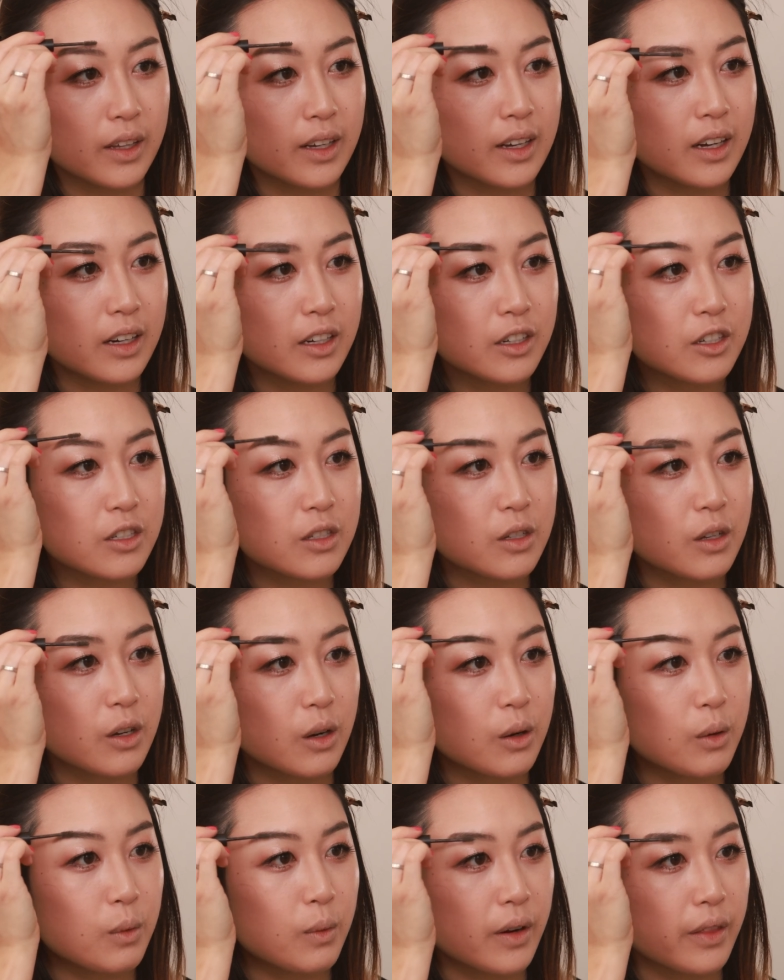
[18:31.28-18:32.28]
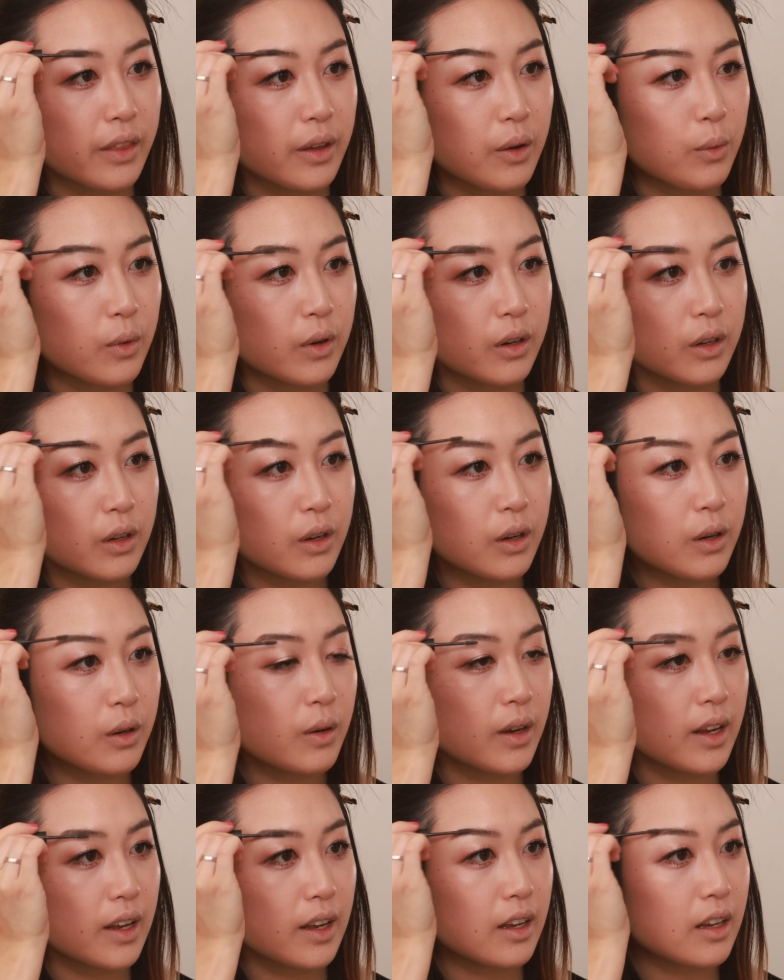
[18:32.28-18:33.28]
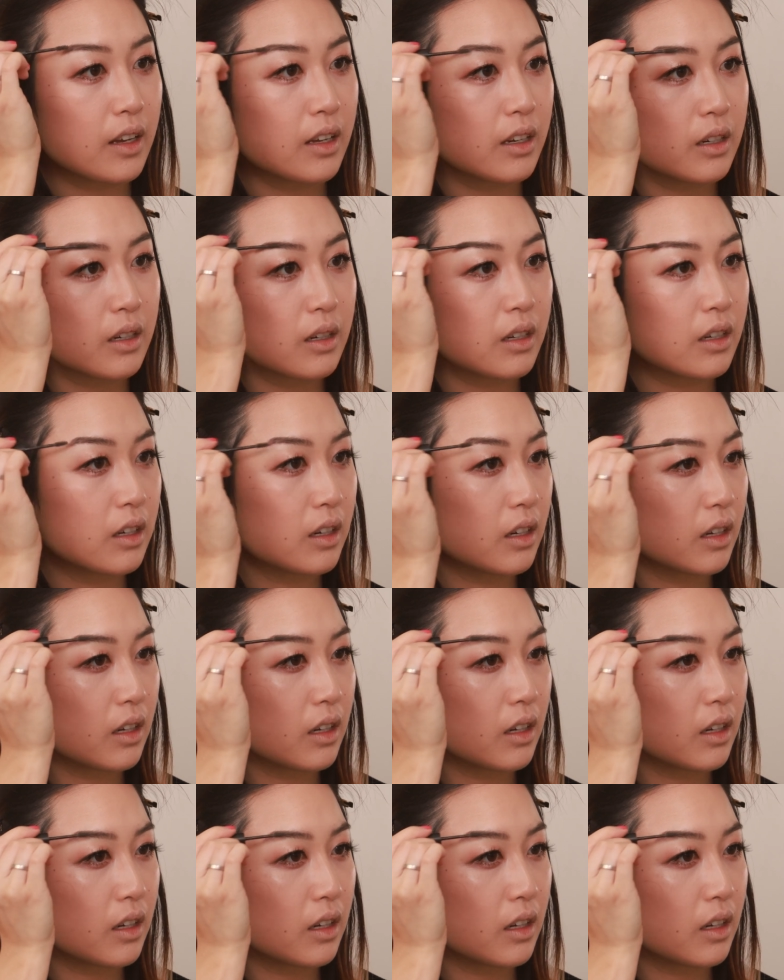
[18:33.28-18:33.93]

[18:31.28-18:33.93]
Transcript: they kind of just go where they want to go, and